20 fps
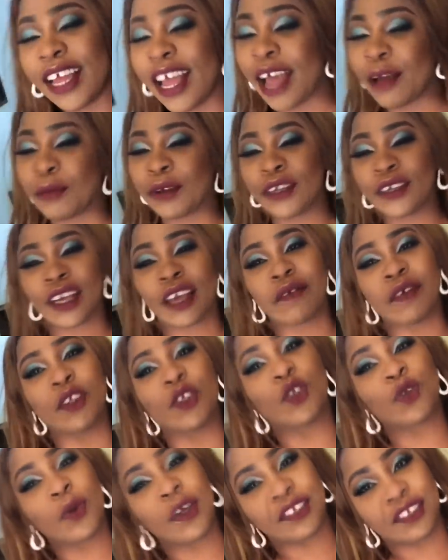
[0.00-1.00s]
I'm gonna give a
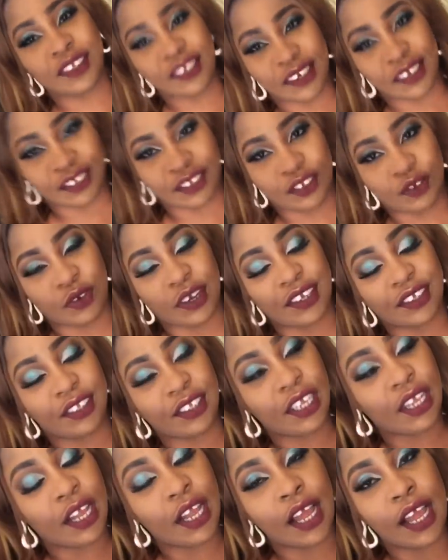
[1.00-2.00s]
twist to this dress,
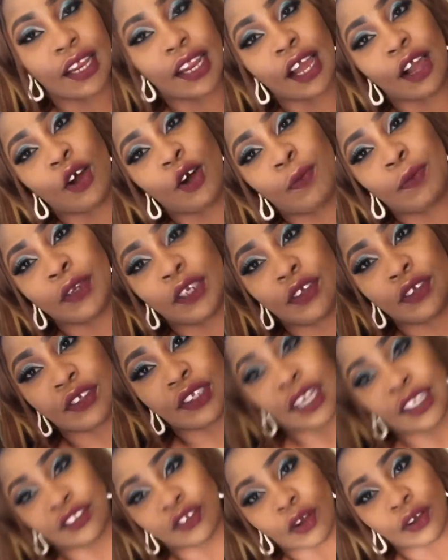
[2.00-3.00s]
and I hope it
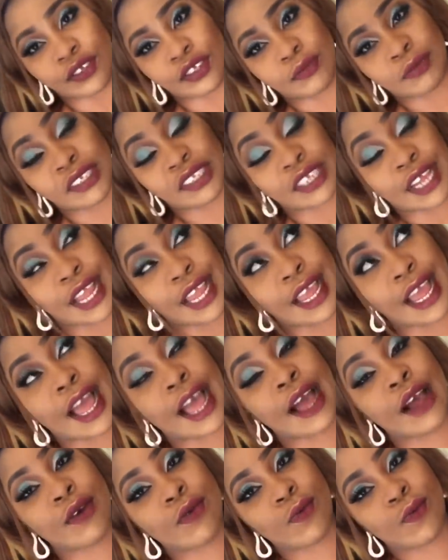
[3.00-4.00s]
looks as awesome as I
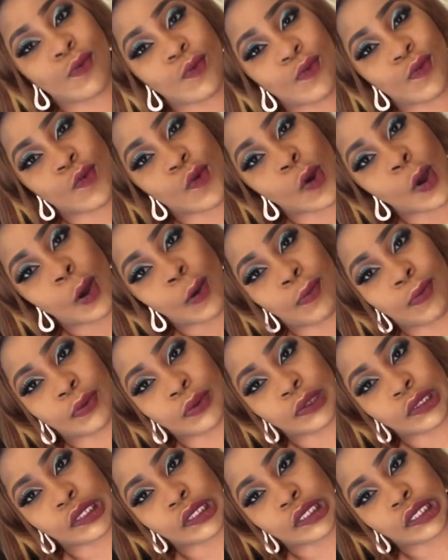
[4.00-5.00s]
hope
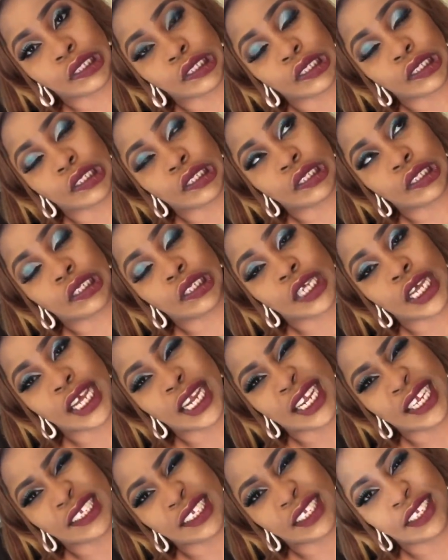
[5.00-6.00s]
it
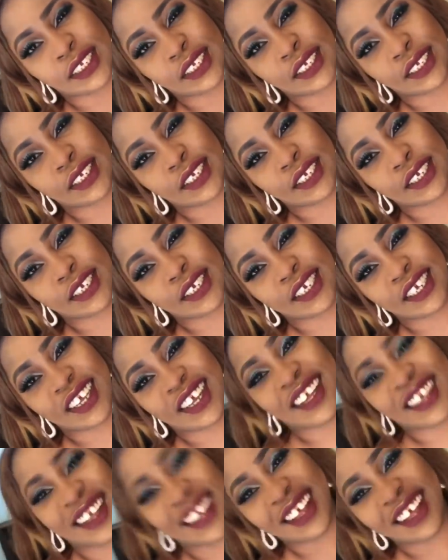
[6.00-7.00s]
is.
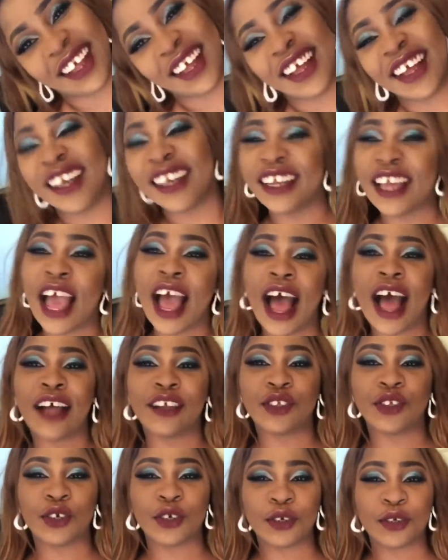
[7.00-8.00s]
Yeah,
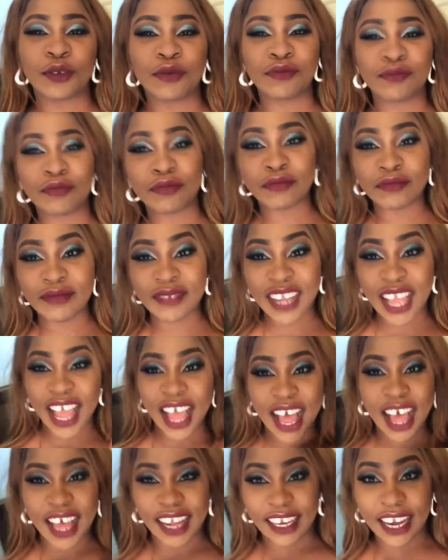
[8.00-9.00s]
so
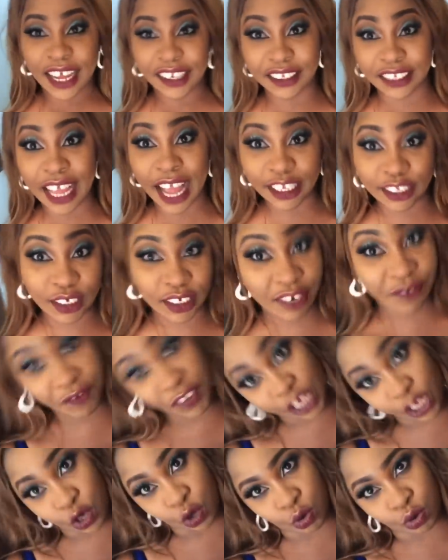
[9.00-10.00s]
let's get to the
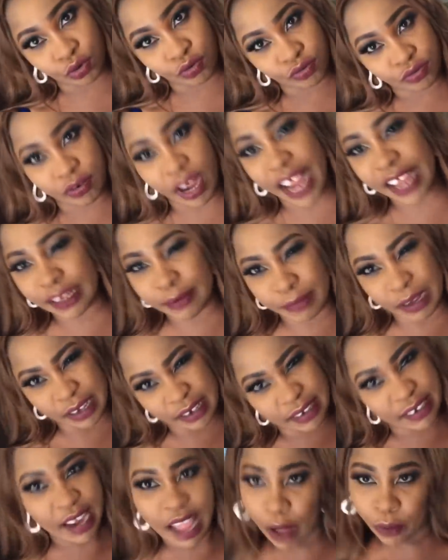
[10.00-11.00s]
video right
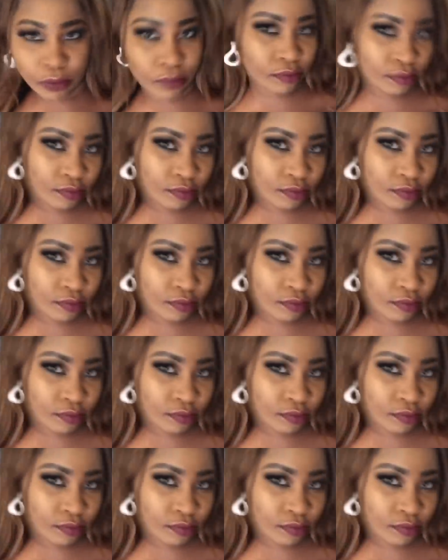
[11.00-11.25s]
but now.